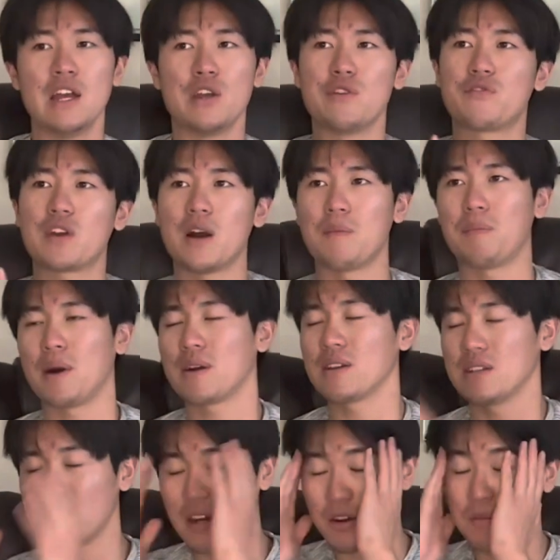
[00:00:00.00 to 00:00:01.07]
You've got
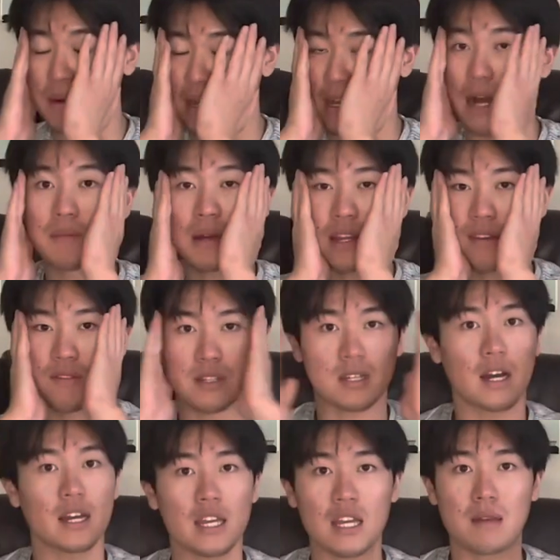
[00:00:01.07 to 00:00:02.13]
oh my, I'm not even
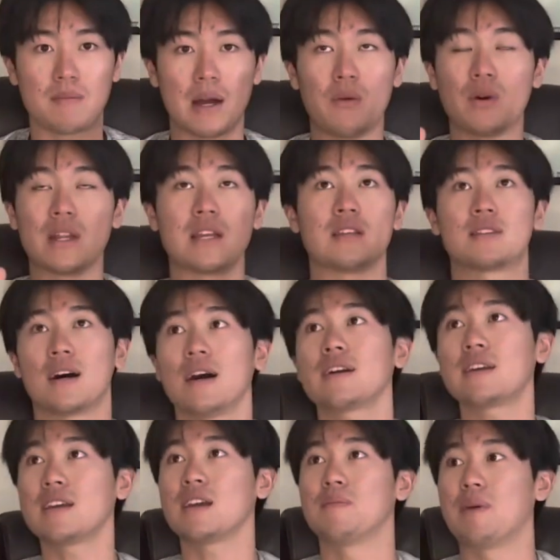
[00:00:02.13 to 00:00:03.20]
talking about what he's
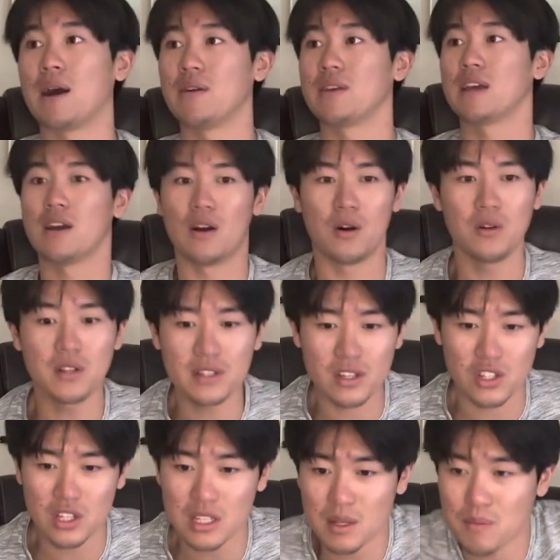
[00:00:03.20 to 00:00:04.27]
talking about yet. Holy
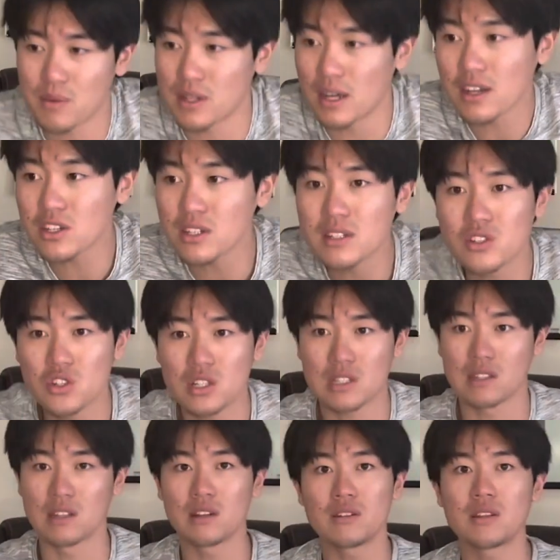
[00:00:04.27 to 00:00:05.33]
shit, the production is just
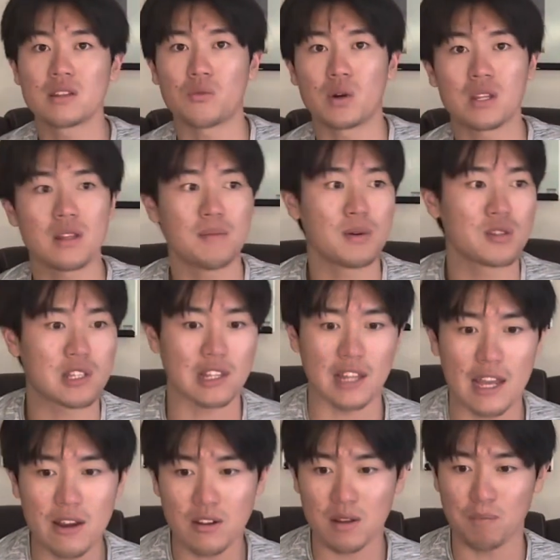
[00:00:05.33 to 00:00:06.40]
literally one of the most
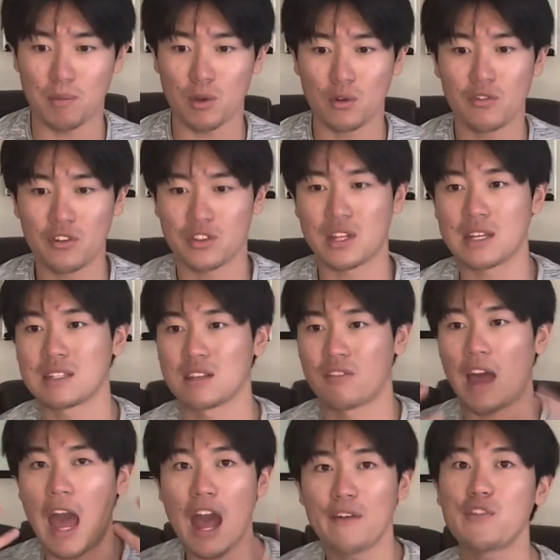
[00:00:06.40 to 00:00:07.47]
layered and beautiful things I've
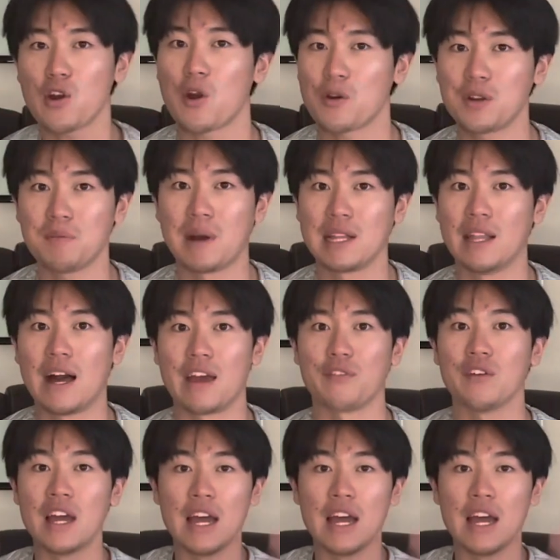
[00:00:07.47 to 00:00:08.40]
ever heard in my life.